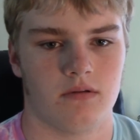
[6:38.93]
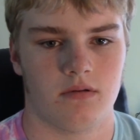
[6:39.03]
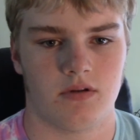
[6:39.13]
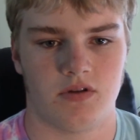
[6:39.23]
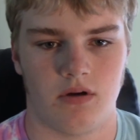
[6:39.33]

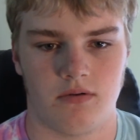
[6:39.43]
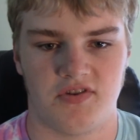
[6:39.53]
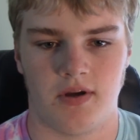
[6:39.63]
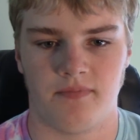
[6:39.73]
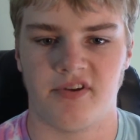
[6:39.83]
So
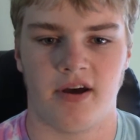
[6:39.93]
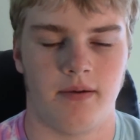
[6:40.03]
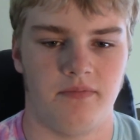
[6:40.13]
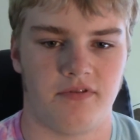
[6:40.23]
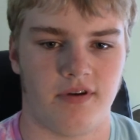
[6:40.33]

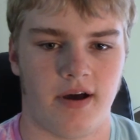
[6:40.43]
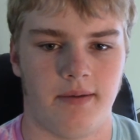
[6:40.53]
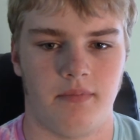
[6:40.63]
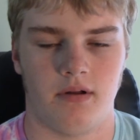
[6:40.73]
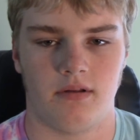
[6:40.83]
sometimes
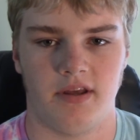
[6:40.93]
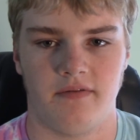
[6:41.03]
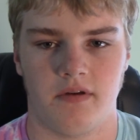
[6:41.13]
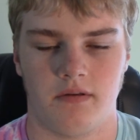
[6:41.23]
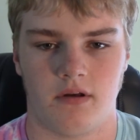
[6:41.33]
I'm
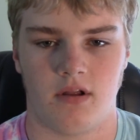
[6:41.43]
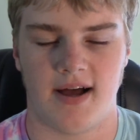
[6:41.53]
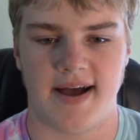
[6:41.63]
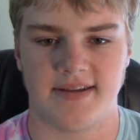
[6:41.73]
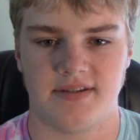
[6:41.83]
leaving the
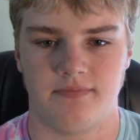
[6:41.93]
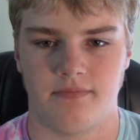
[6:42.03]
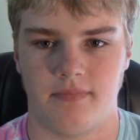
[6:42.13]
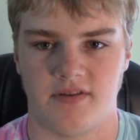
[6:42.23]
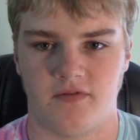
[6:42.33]
class
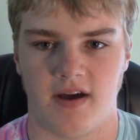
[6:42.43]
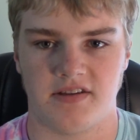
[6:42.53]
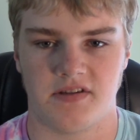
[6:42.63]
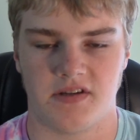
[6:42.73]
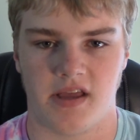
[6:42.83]
as
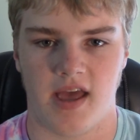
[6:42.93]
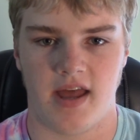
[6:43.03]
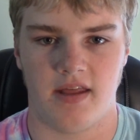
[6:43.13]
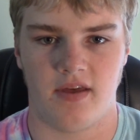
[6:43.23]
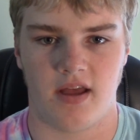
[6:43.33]
fast as I
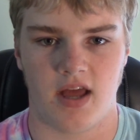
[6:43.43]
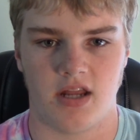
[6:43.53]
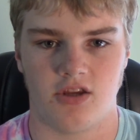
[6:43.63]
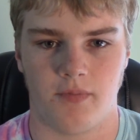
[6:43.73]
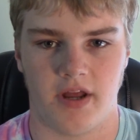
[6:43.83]
can and then
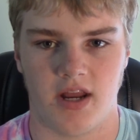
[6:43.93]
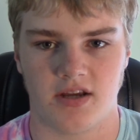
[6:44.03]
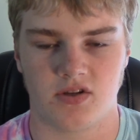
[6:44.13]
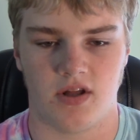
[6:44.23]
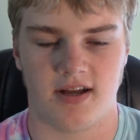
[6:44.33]
getting to my
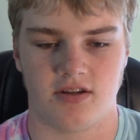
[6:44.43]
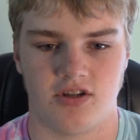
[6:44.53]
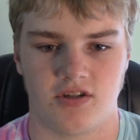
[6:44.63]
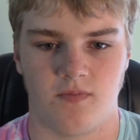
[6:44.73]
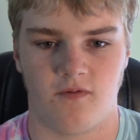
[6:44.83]
next class
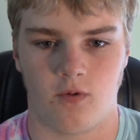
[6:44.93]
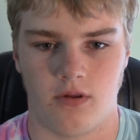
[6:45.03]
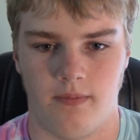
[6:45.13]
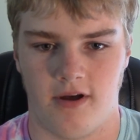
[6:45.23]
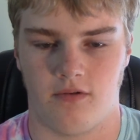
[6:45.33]
just before
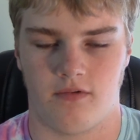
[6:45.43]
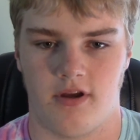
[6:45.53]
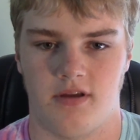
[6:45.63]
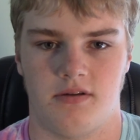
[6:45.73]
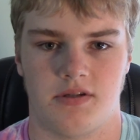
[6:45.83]
the bell
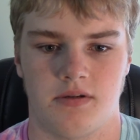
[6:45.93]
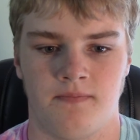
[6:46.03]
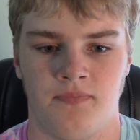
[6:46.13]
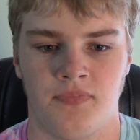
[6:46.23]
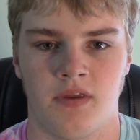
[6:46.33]
rings.
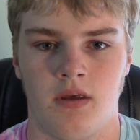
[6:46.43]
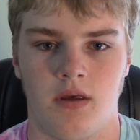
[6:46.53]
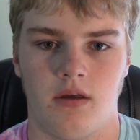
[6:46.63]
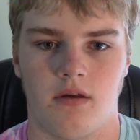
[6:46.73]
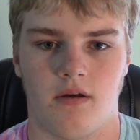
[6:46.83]

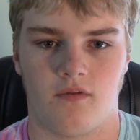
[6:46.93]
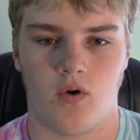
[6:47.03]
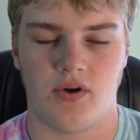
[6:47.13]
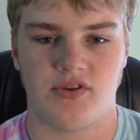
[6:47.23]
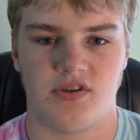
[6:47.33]
Of
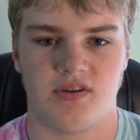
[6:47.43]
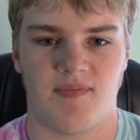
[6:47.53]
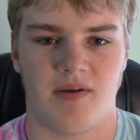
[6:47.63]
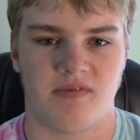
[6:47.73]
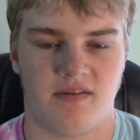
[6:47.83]
course, you
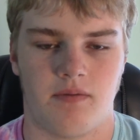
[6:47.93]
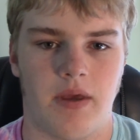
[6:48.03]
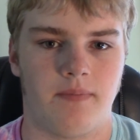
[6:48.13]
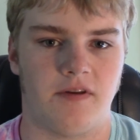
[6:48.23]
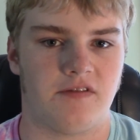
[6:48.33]
sometimes have to
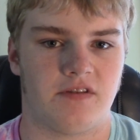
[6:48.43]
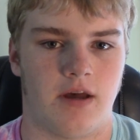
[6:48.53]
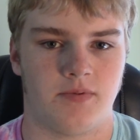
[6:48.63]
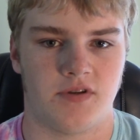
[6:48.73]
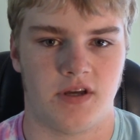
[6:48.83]
make pit
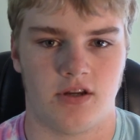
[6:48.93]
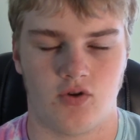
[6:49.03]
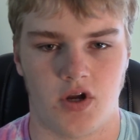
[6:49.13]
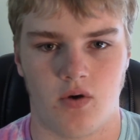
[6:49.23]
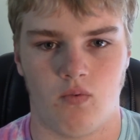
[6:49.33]
stops to get a
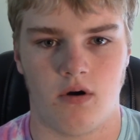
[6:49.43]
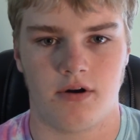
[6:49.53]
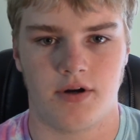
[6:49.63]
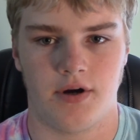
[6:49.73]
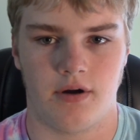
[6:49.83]
drink of
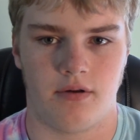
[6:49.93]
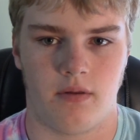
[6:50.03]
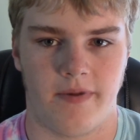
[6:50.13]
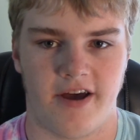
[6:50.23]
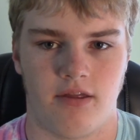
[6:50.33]
water, go to
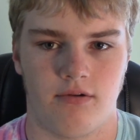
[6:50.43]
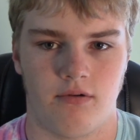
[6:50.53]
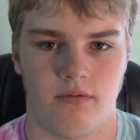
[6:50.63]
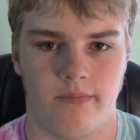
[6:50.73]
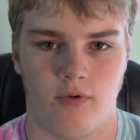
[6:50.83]
the
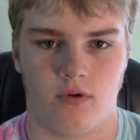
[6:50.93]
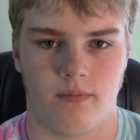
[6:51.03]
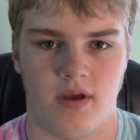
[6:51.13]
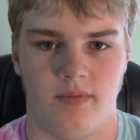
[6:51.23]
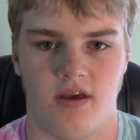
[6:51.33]
bathroom, or
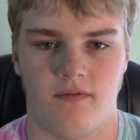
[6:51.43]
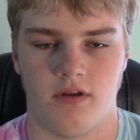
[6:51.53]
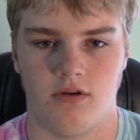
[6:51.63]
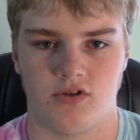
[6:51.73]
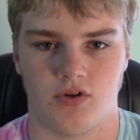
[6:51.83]
maybe
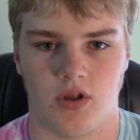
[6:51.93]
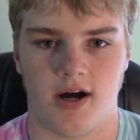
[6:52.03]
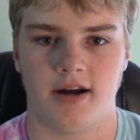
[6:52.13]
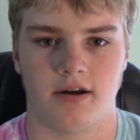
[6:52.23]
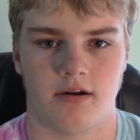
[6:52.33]
even use your
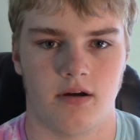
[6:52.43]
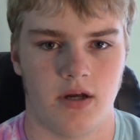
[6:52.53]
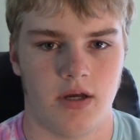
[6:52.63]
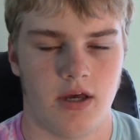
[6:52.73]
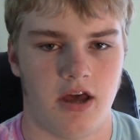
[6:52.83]
locker.
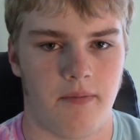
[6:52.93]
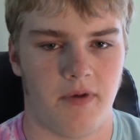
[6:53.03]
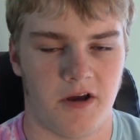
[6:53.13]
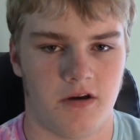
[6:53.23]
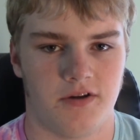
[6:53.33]
At
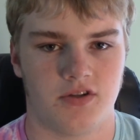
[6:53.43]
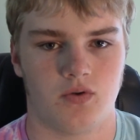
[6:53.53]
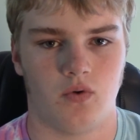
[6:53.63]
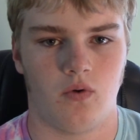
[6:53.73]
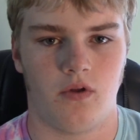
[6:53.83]
my high
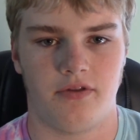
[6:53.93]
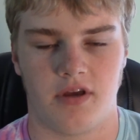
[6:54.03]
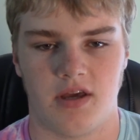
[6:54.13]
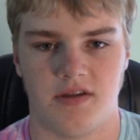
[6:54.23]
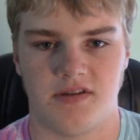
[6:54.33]
school, the
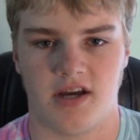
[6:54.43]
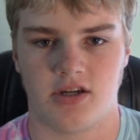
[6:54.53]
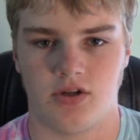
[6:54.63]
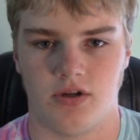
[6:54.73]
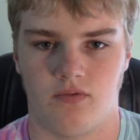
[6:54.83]
kids
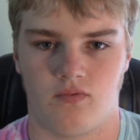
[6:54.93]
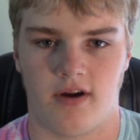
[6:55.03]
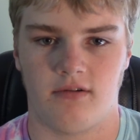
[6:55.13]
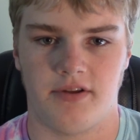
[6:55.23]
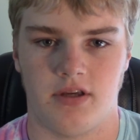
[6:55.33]
actually
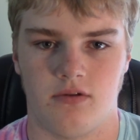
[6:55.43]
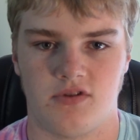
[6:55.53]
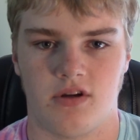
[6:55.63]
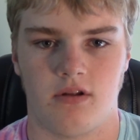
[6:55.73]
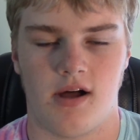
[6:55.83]
rarely
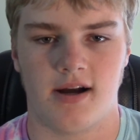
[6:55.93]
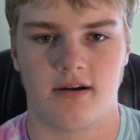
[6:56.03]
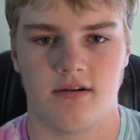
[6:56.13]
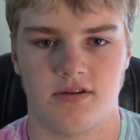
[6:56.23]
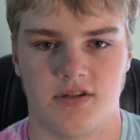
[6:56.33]
use their
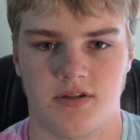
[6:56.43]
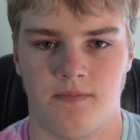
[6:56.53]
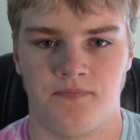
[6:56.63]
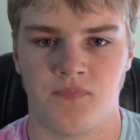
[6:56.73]
lockers.